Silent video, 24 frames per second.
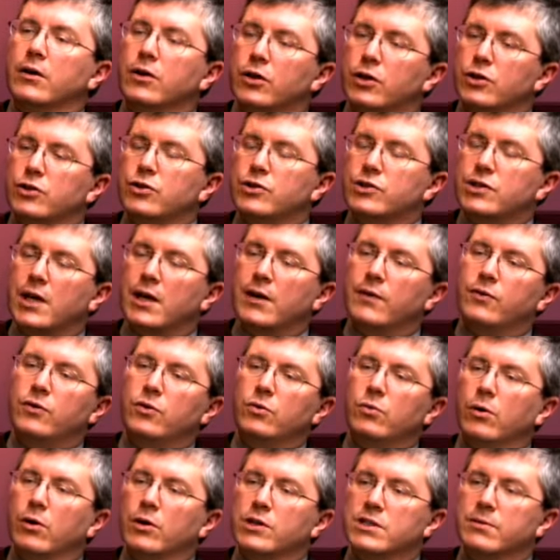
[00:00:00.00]
Could you say a
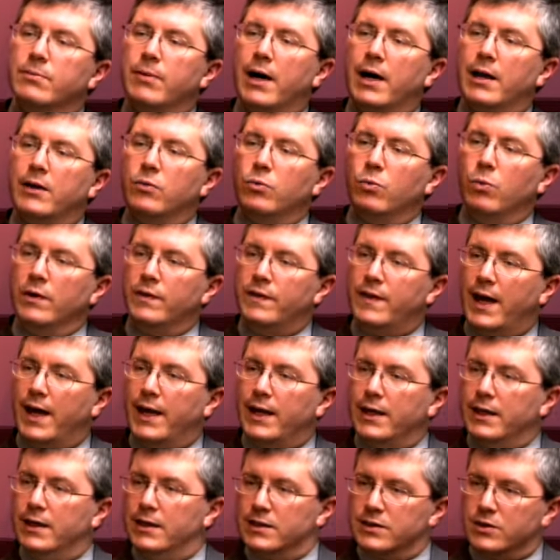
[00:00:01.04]
few words about what
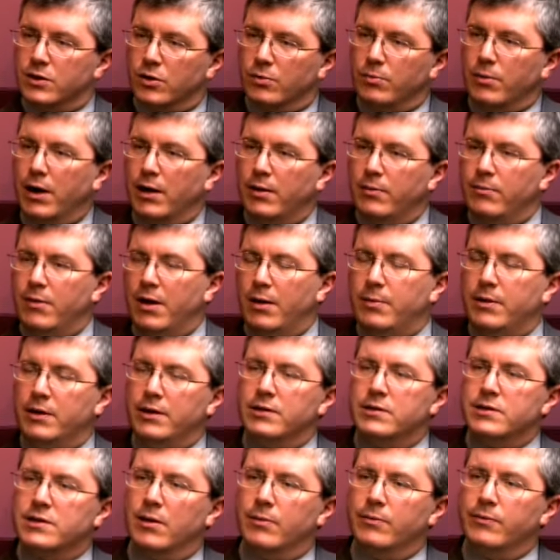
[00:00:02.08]
that is? There might
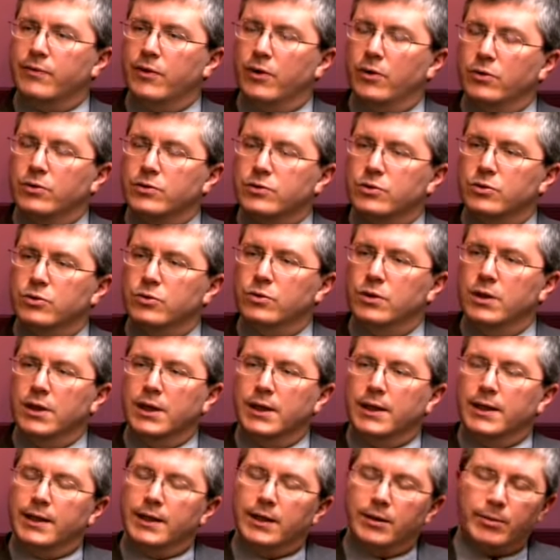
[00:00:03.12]
maybe some folks who
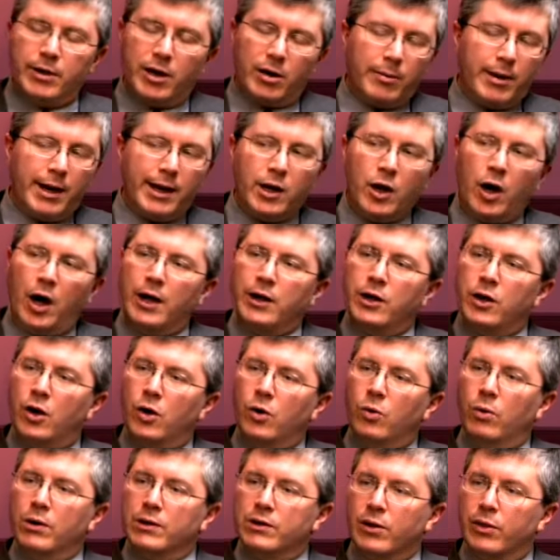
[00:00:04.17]
uh, may or may not
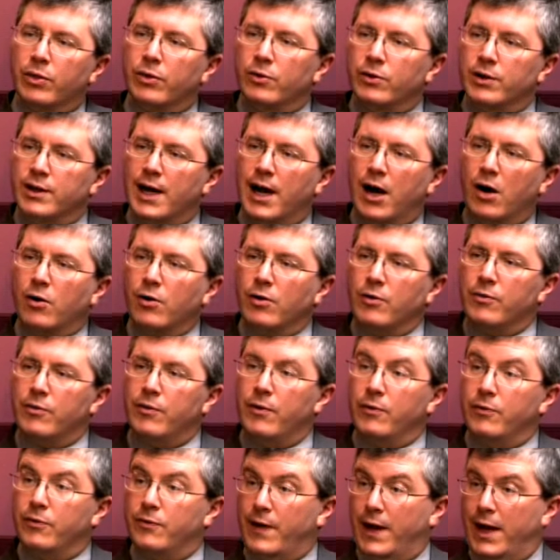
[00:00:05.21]
know what the 30-hour
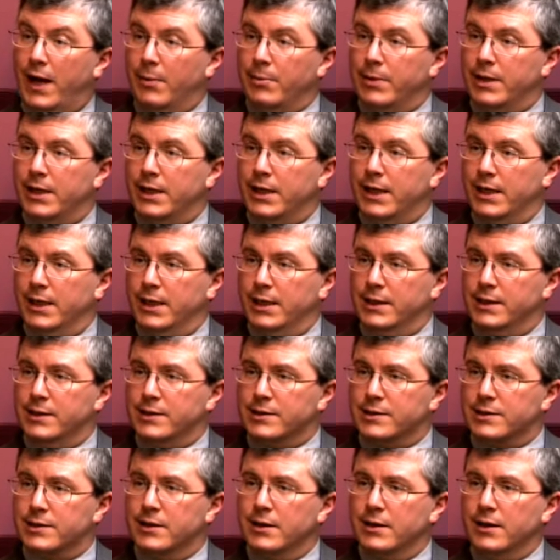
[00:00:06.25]
famine
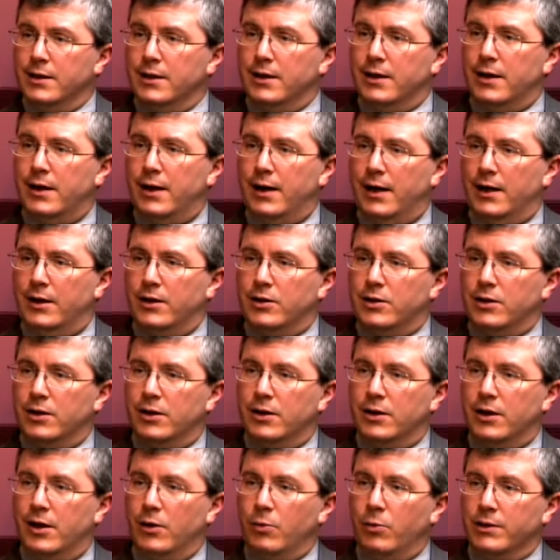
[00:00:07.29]
is and, okay.
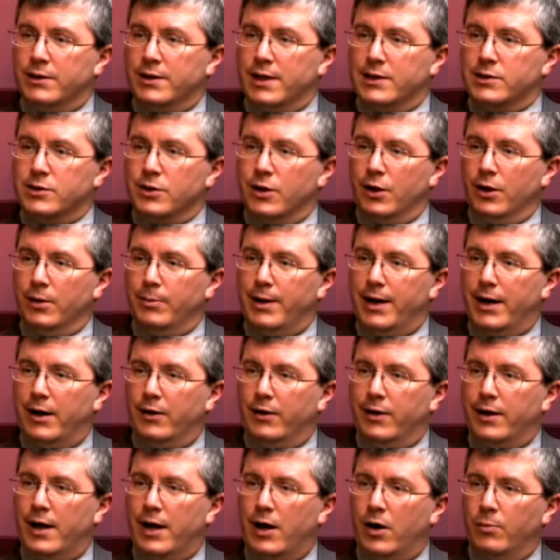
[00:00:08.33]
uh, and what that's all
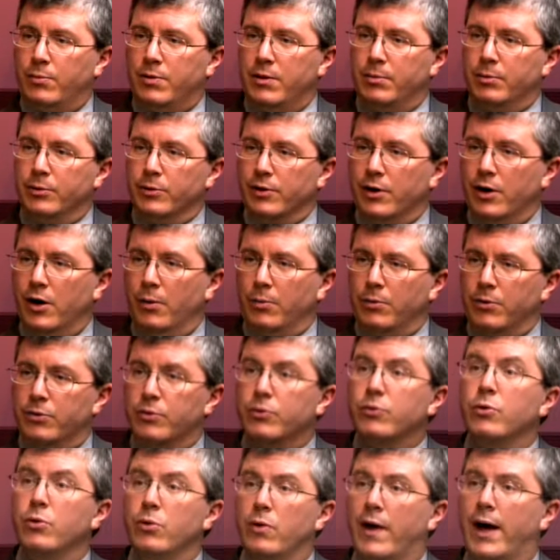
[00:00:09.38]
about and how people are helped
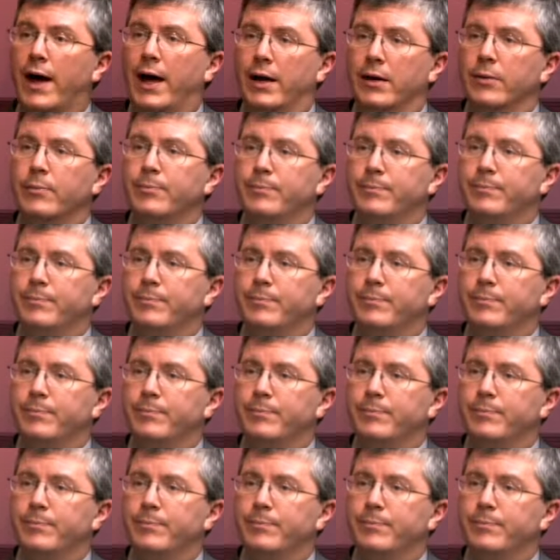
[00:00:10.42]
through that.